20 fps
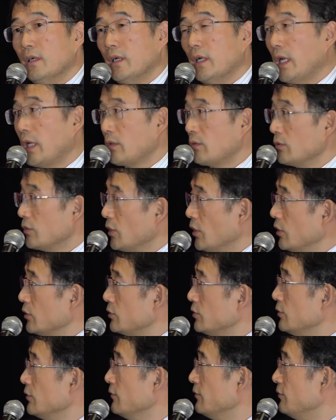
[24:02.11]

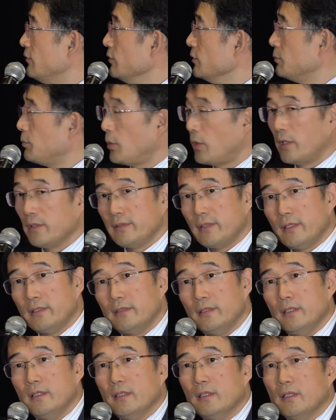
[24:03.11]
agricultural, food
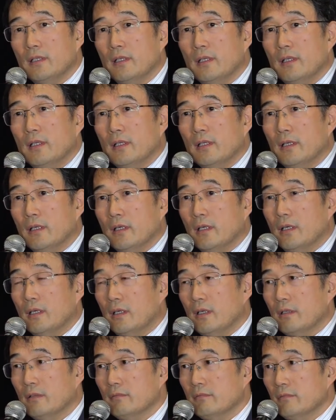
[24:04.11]
processing,
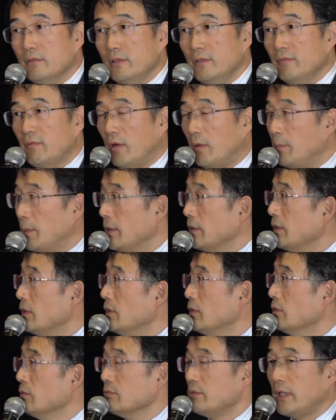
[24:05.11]

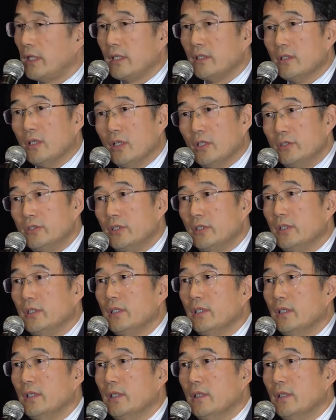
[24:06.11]
environmental technology,